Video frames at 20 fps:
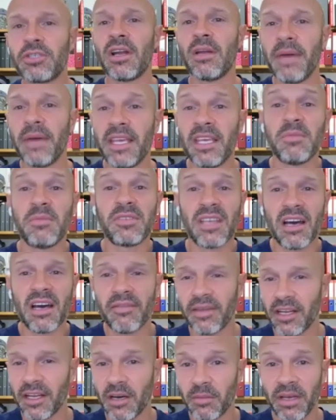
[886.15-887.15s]
to make himself
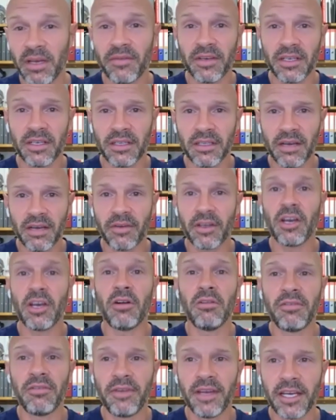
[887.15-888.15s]
a little bit of a
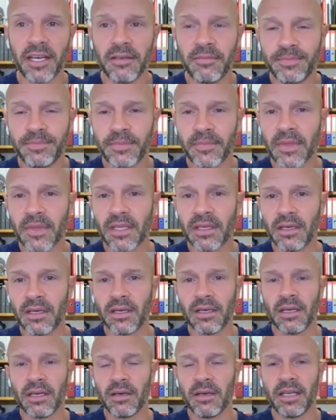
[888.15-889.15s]
cult figure
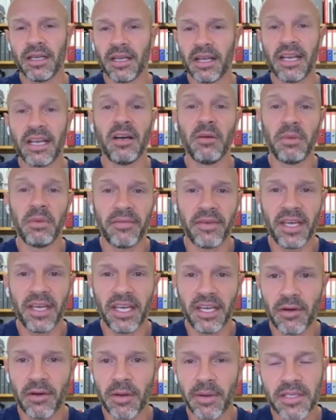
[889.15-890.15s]
and a little bit of a
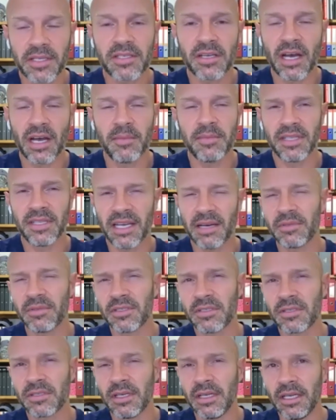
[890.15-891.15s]
hero at times, and that
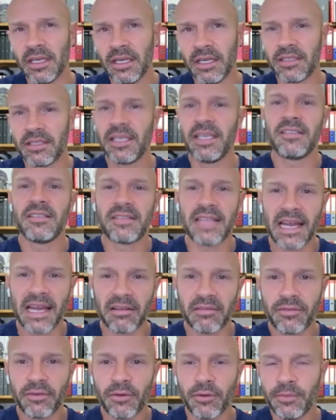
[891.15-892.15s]
was to his
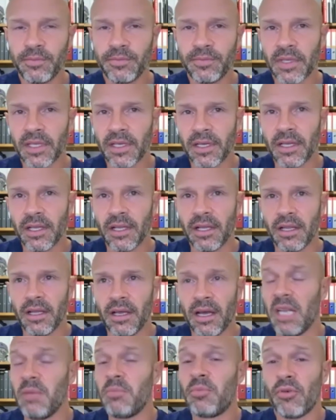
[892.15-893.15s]
downfall.
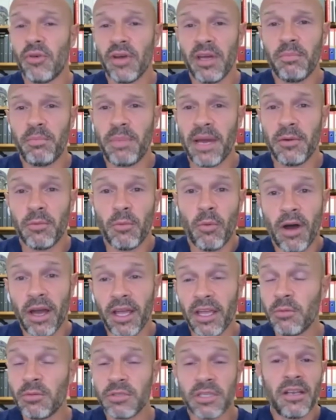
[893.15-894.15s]
And he brought in Ben
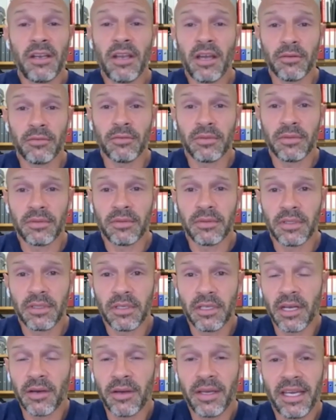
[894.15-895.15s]
White, who was unknown.
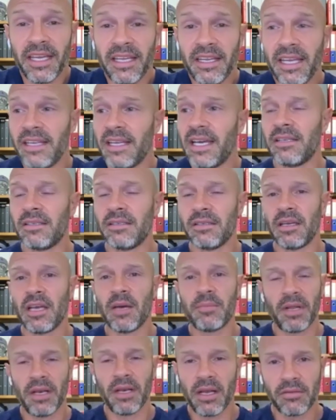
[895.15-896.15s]
You know, he'd had a
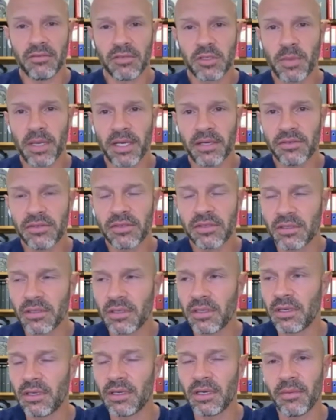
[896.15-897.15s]
couple of loan spells.
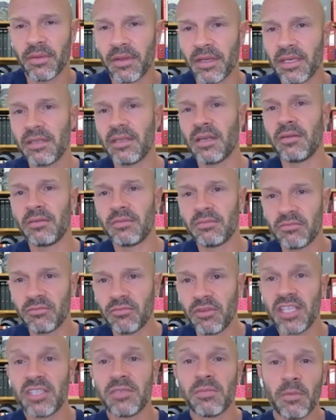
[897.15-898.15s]
I think he'd done
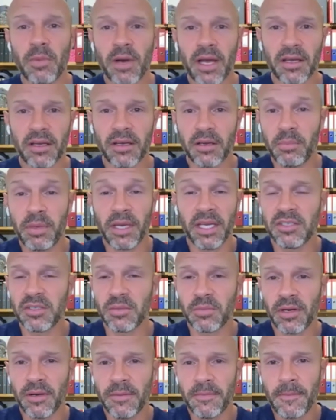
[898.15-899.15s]
reasonably well at Peterborough.